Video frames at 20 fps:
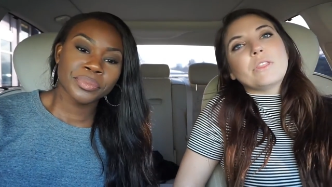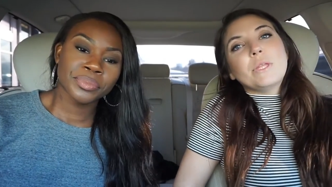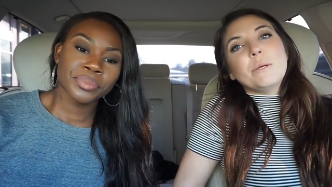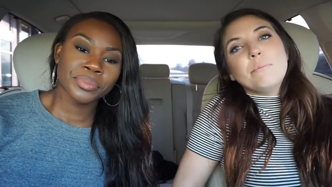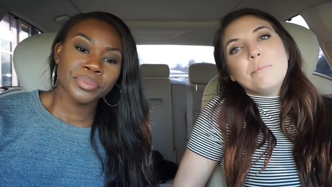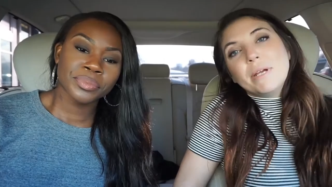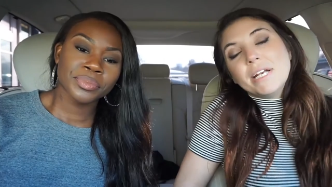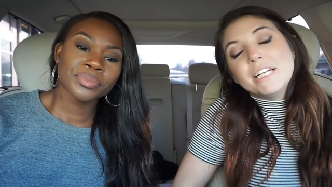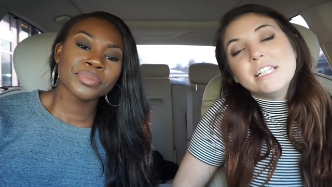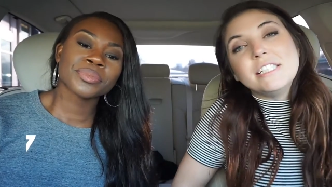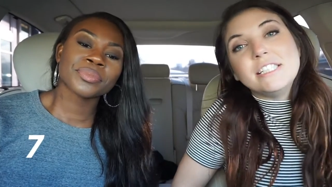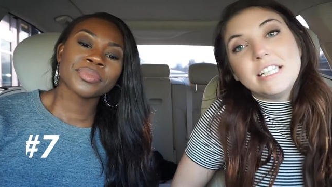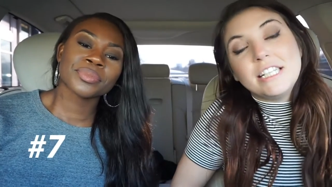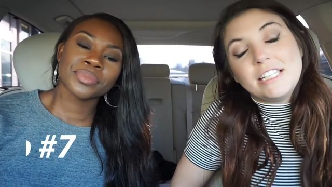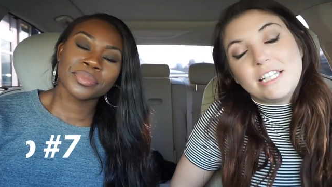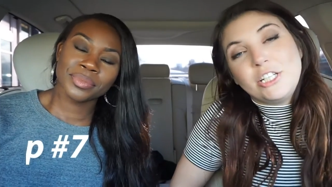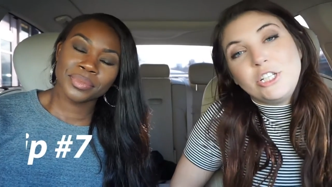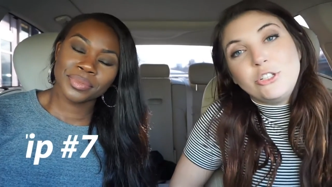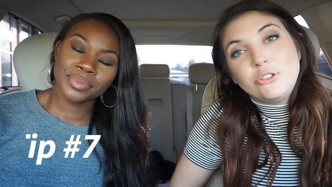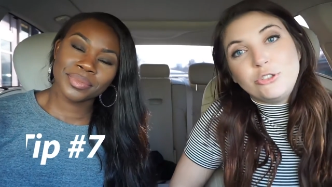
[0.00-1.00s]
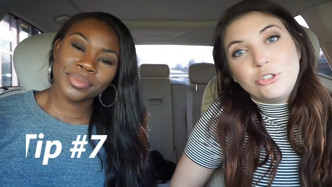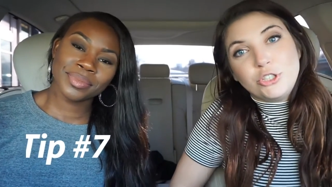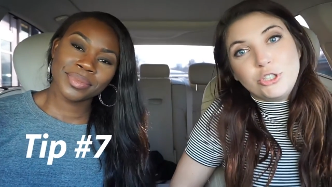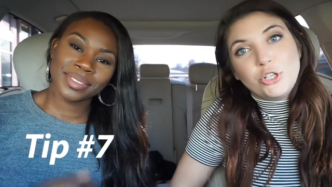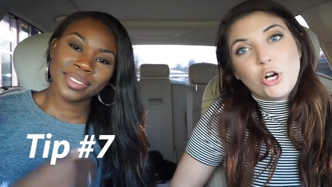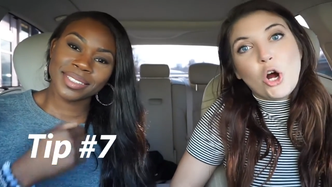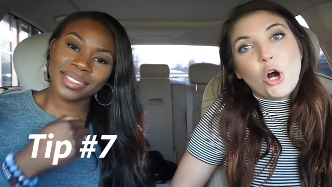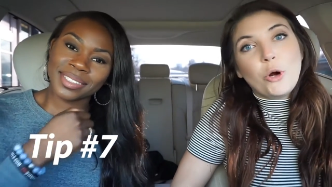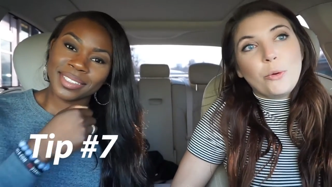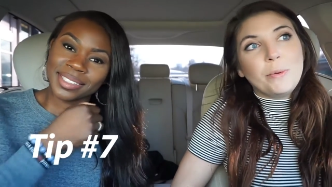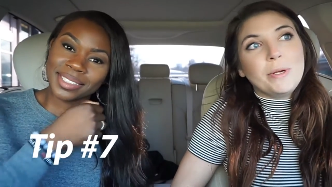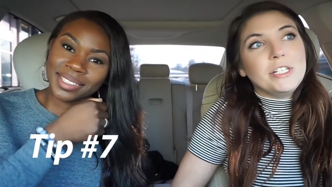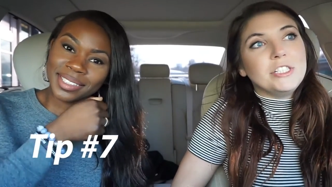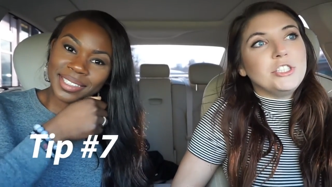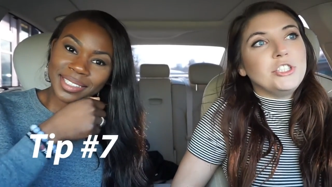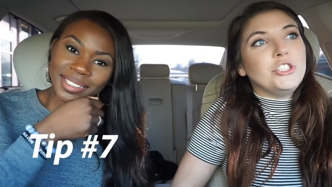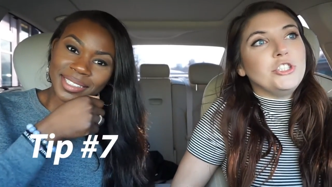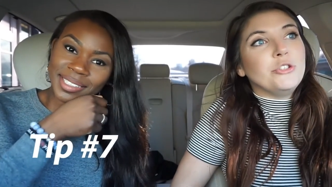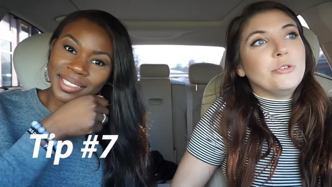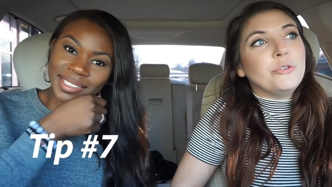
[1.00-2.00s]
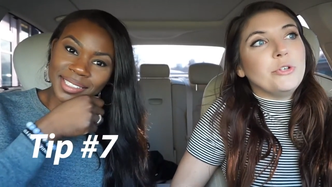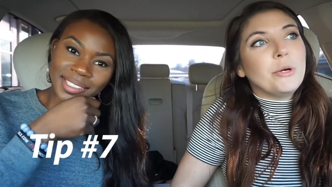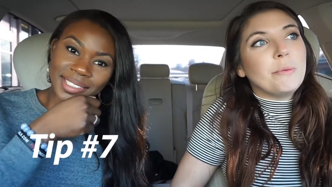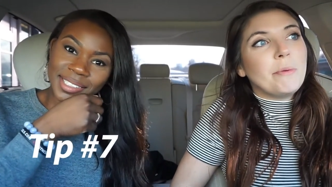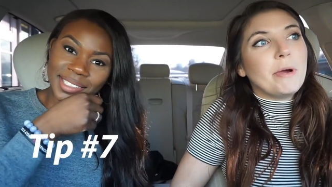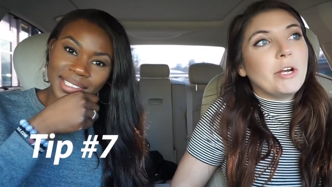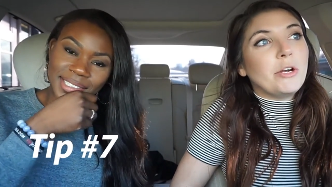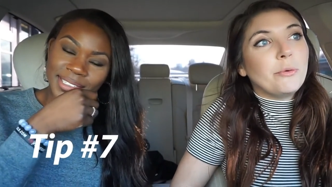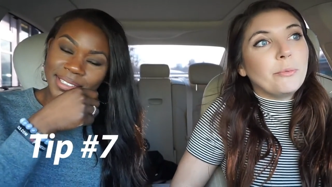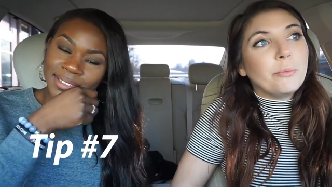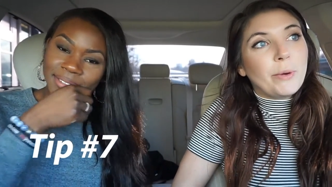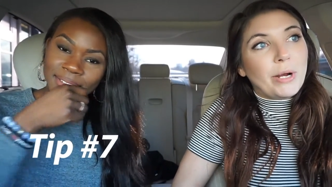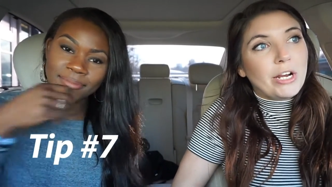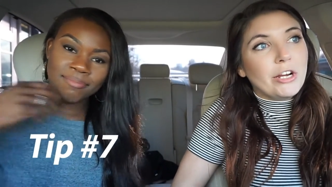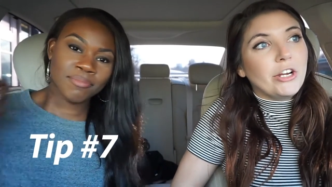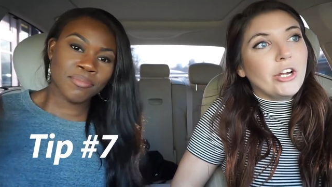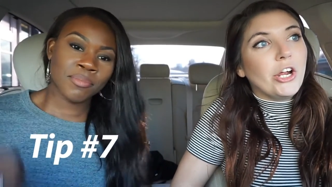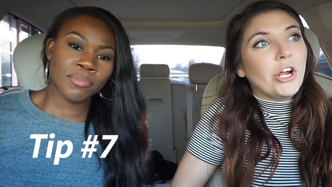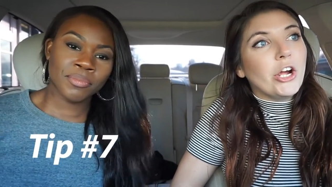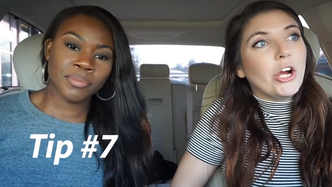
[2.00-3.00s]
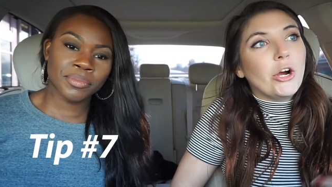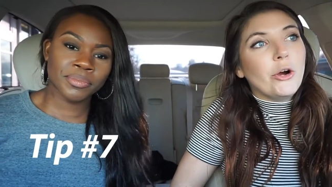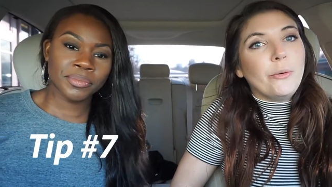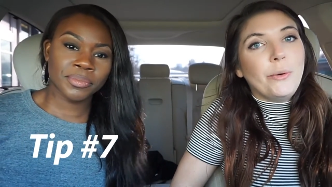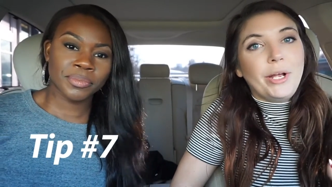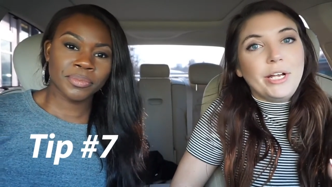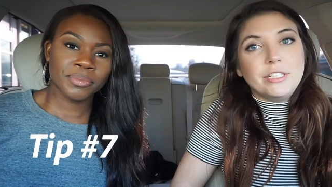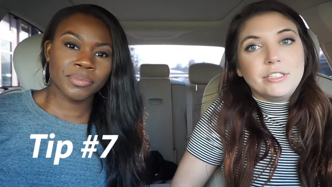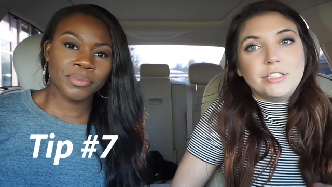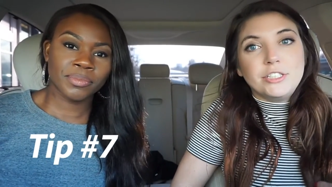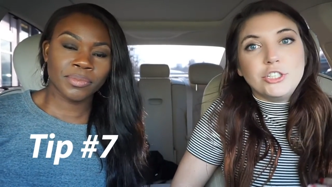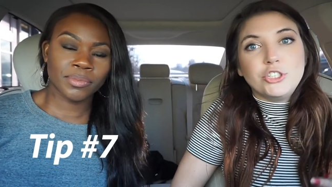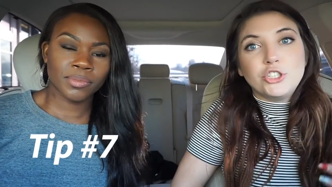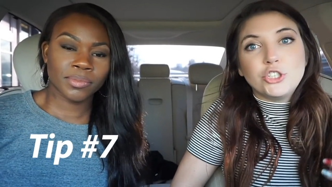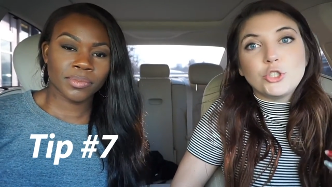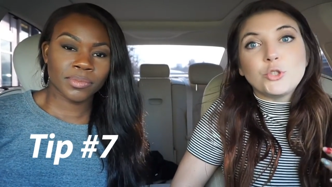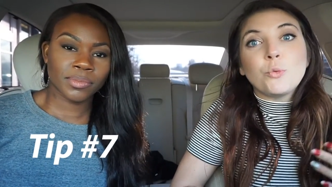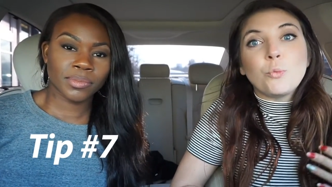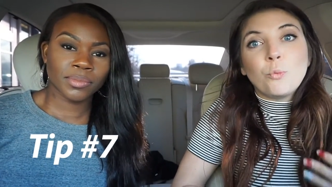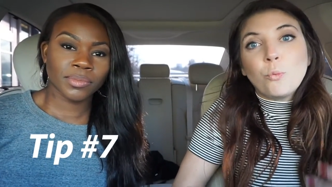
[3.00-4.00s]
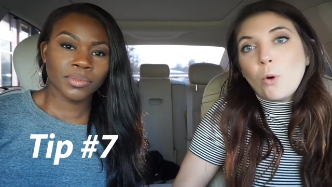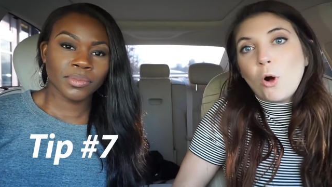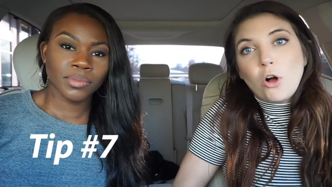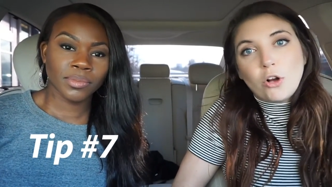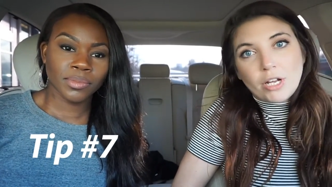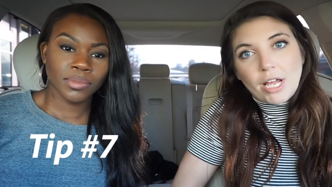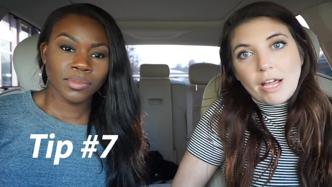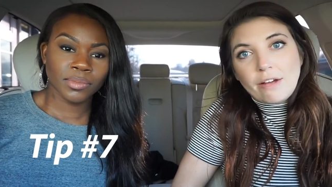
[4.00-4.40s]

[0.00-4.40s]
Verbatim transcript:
Speaker 1: The biggest thing that you should always do no matter where you go is to just walk